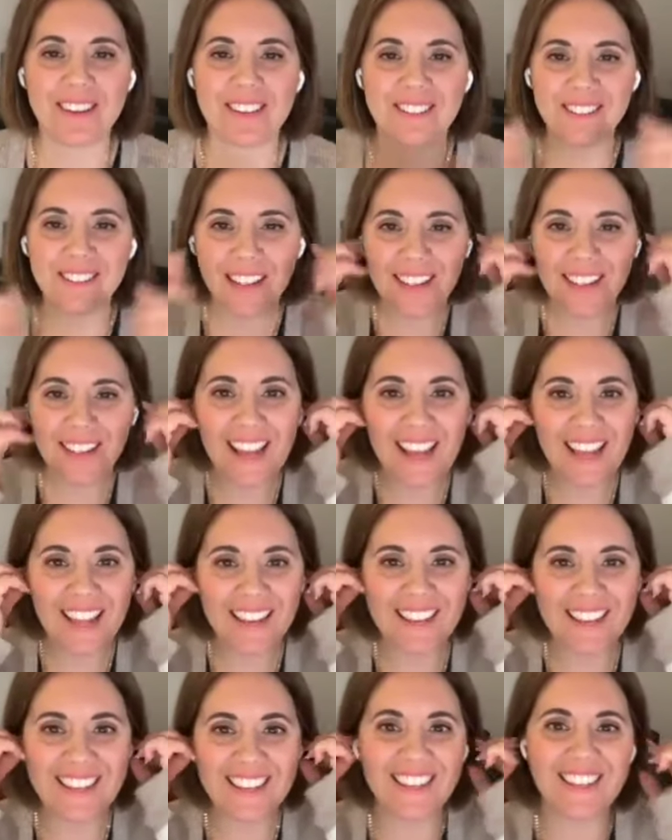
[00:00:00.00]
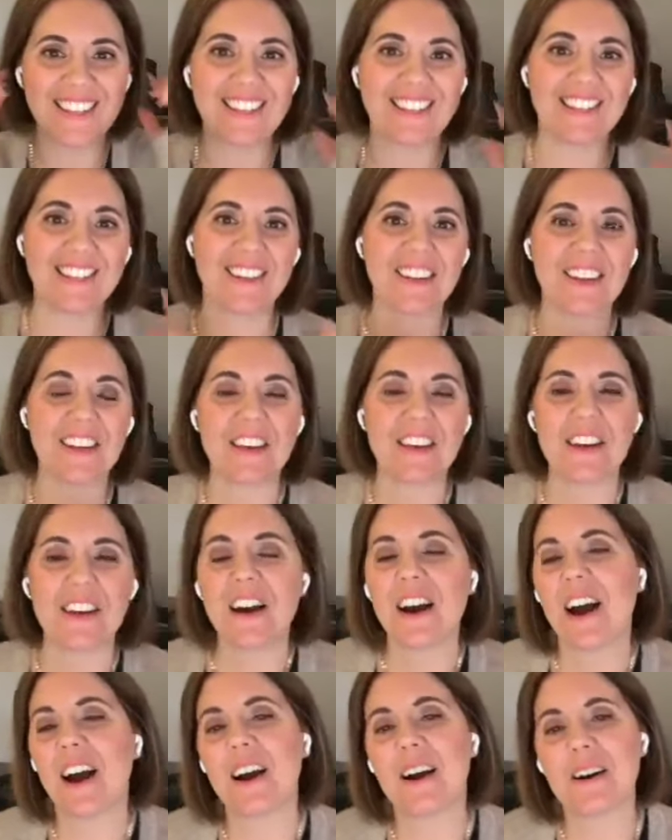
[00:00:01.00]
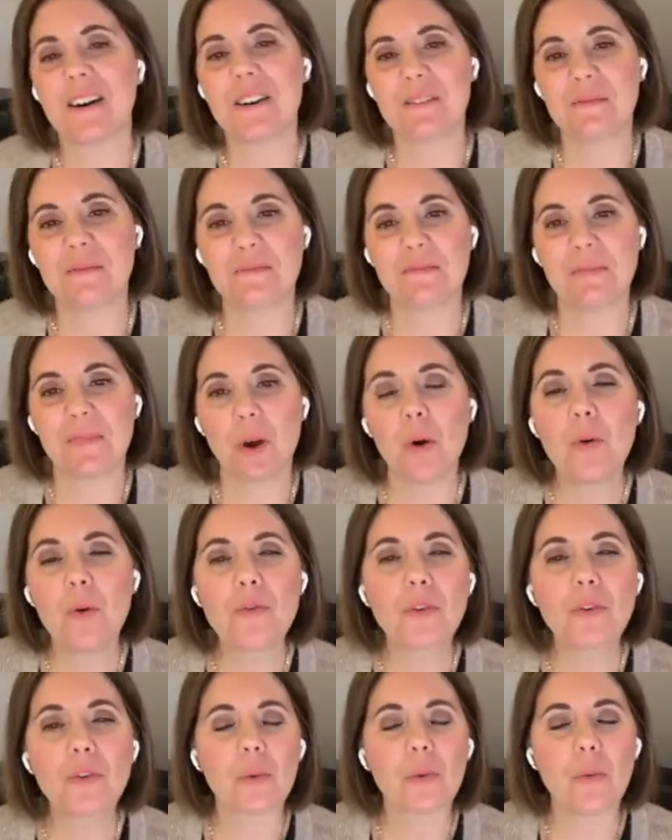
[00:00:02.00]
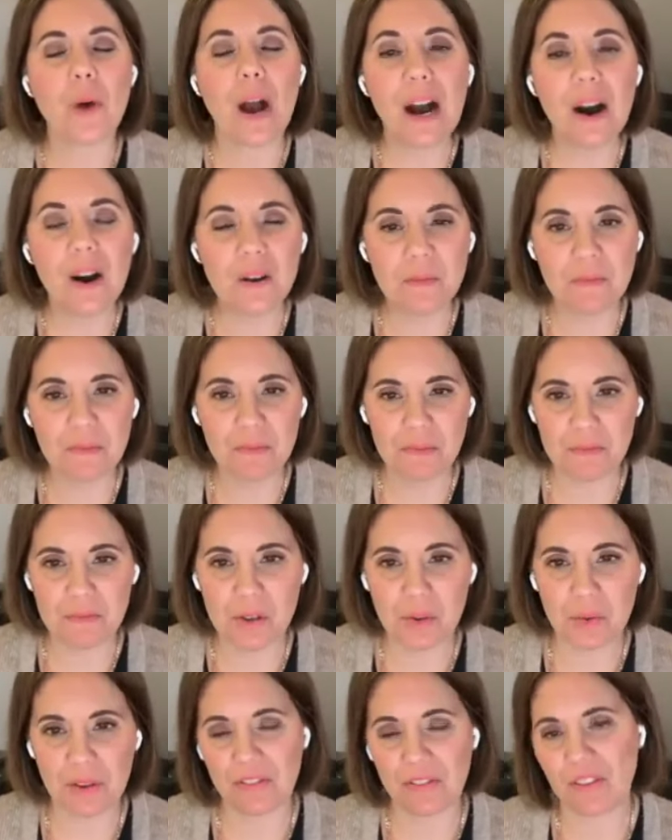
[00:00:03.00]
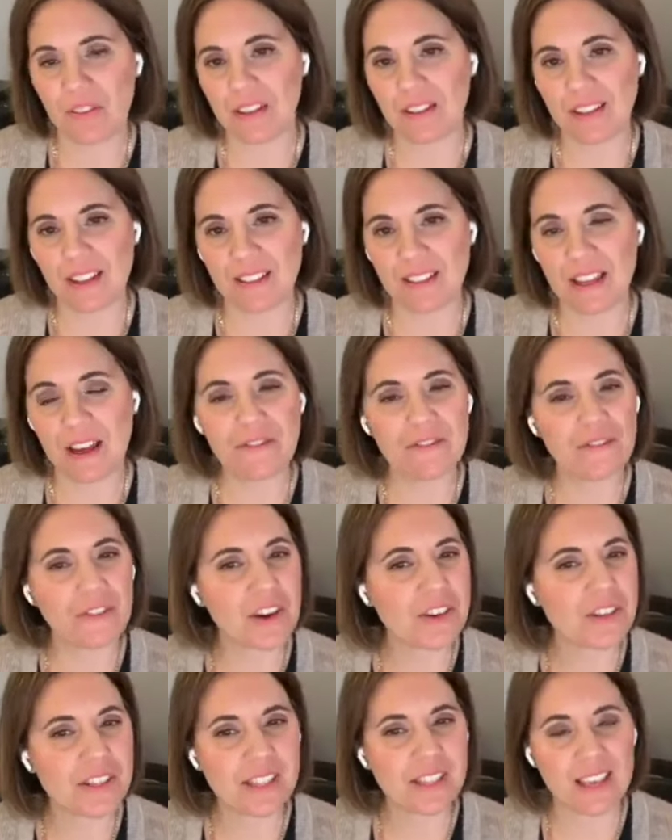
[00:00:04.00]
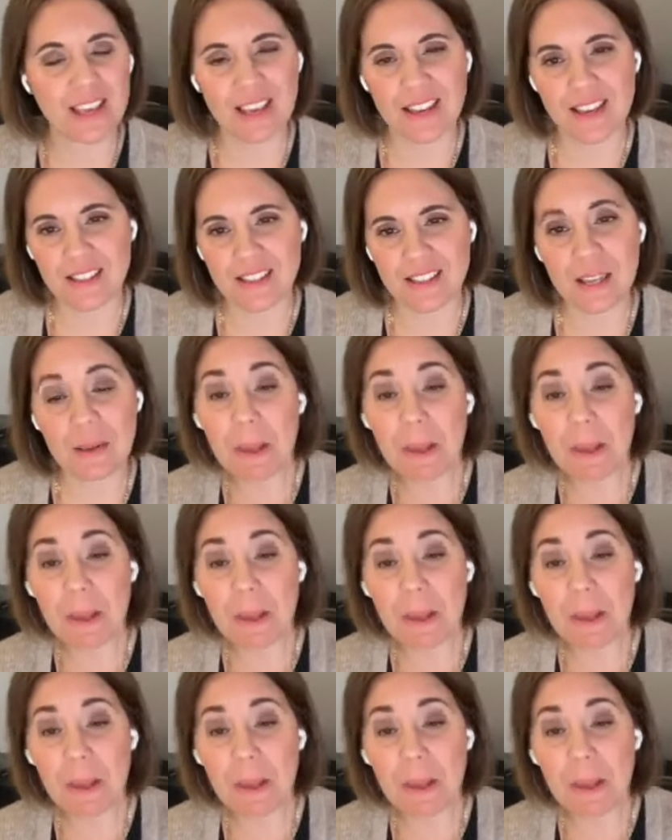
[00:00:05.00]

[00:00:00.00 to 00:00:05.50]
lightheaded and overwhelmed with feeling that first kiss.